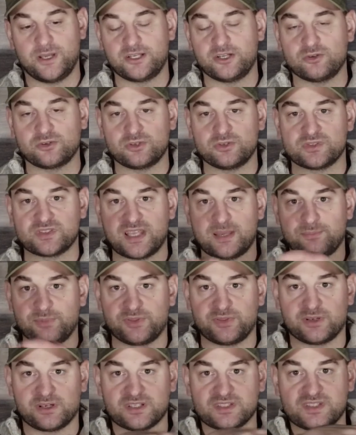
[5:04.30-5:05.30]
so I don't use that.
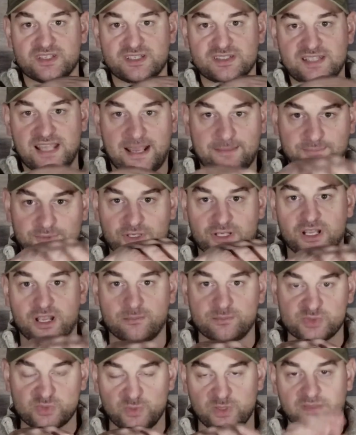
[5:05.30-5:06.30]
But there is an adapter,
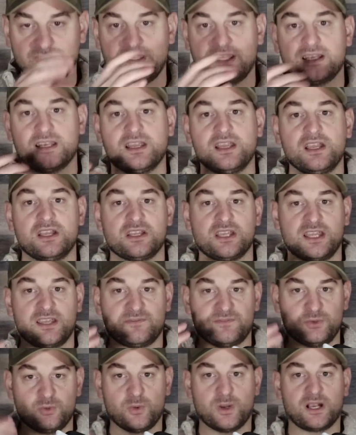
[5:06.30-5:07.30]
comes with it.
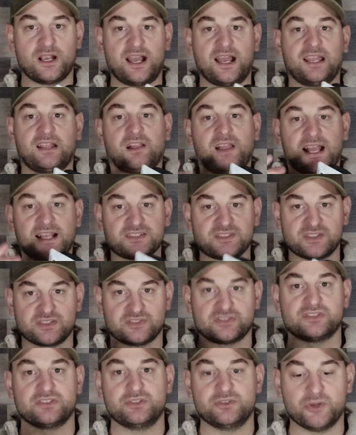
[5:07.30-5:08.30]
If you wear
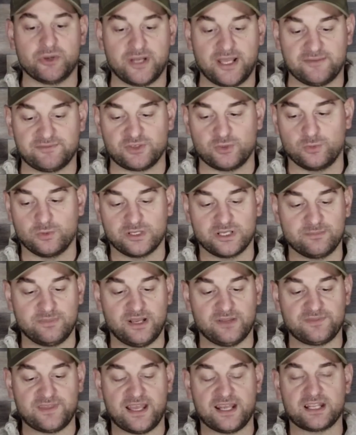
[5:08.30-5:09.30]
eyeglasses, you don't have to worry
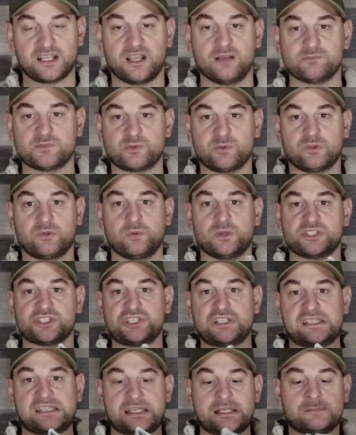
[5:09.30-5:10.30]
about that. It comes with
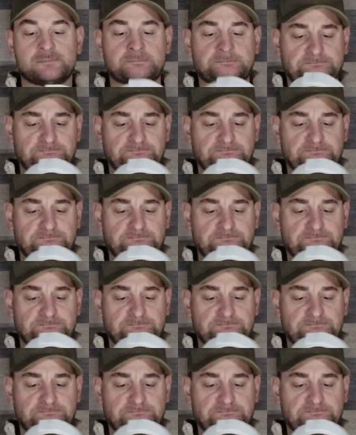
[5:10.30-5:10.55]
what you need.